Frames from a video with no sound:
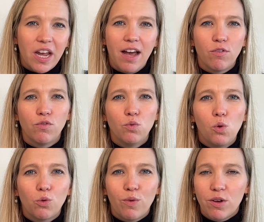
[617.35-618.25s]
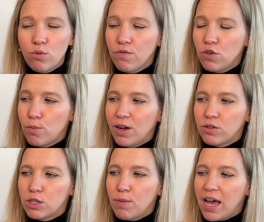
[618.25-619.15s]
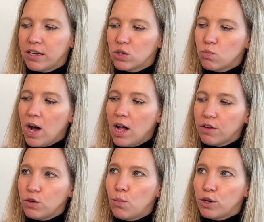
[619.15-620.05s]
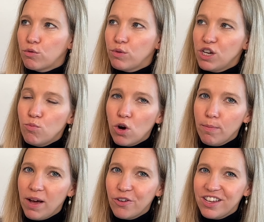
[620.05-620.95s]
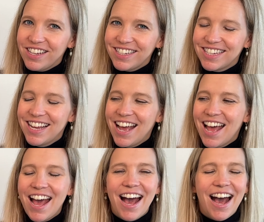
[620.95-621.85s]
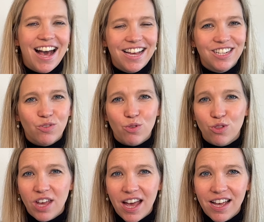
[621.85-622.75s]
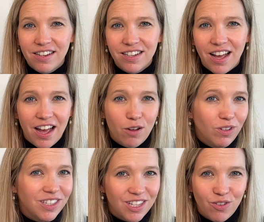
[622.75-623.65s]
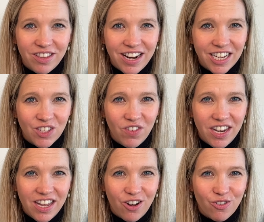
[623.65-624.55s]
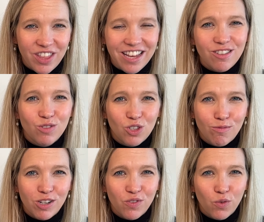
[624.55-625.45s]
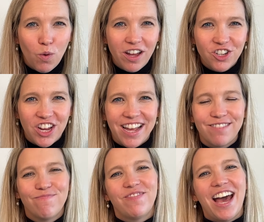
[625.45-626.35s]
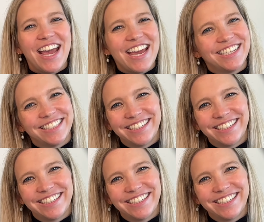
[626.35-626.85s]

I have a full written review about this bag as well if you want to read more about it. And with that, I will see you in the next video. Thank you so much for watching. Bye.